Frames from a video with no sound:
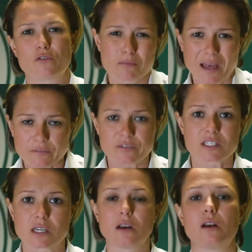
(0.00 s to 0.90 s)
from that
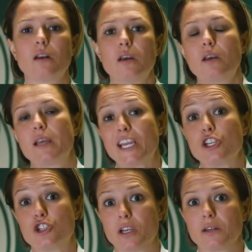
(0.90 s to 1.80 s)
physical
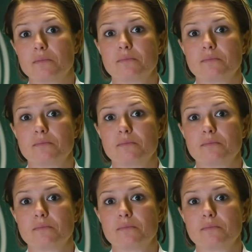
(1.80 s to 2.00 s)
itching.